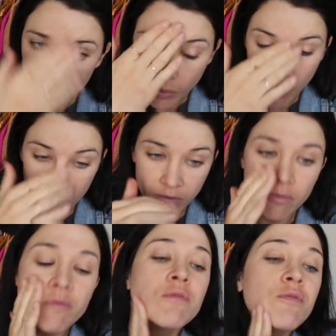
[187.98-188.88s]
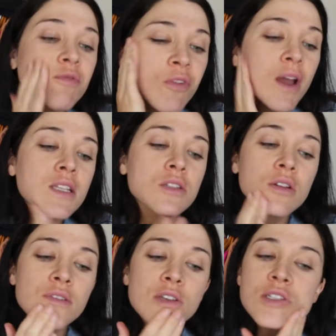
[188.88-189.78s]
But my face sort
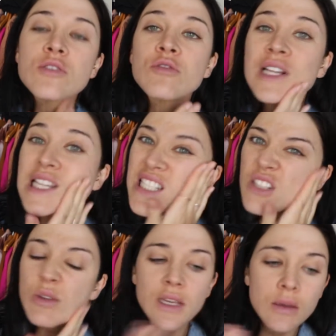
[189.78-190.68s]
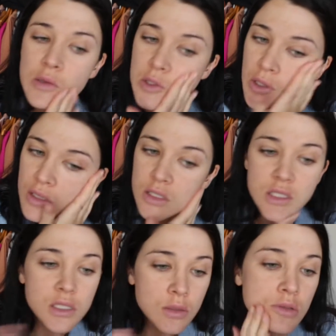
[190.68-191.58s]
of feels really silky, so
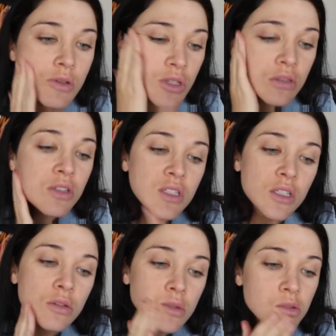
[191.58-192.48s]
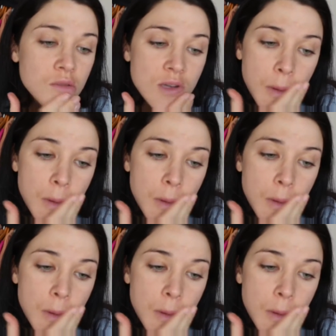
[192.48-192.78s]
that's cute.